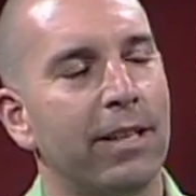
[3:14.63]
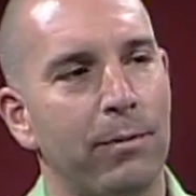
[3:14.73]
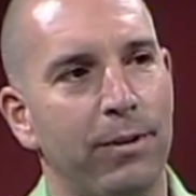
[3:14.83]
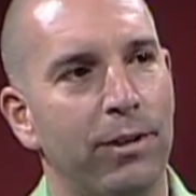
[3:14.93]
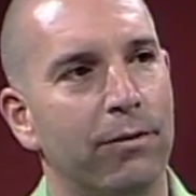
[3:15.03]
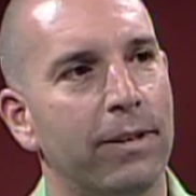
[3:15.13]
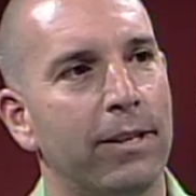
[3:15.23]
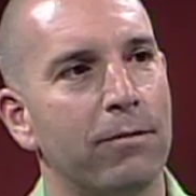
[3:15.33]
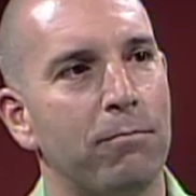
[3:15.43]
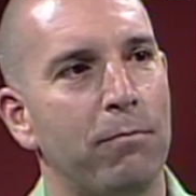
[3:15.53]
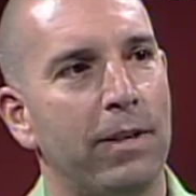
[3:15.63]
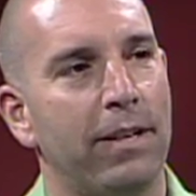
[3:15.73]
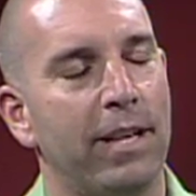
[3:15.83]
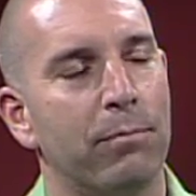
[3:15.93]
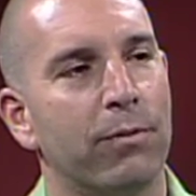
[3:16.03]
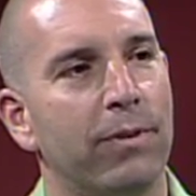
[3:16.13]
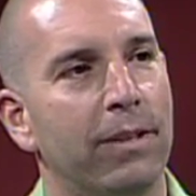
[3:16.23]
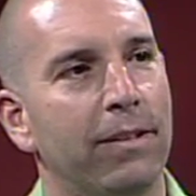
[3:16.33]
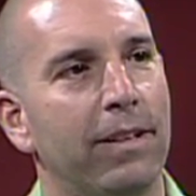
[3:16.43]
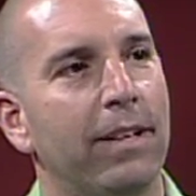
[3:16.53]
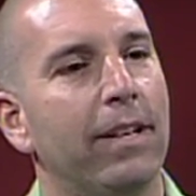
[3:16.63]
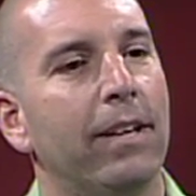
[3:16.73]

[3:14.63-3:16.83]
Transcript: community over here in Naperville.